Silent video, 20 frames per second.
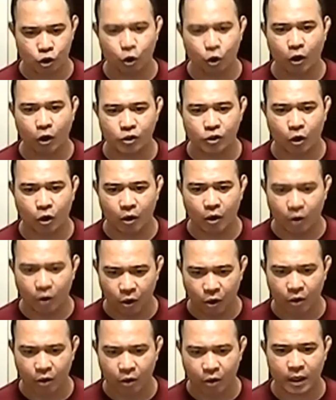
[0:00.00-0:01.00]
ocho,
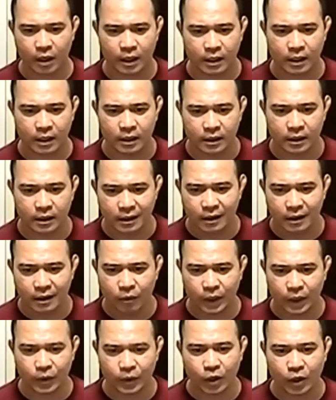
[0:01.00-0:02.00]
or what we
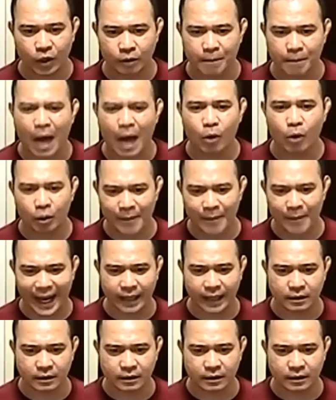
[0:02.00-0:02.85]
call power of 8.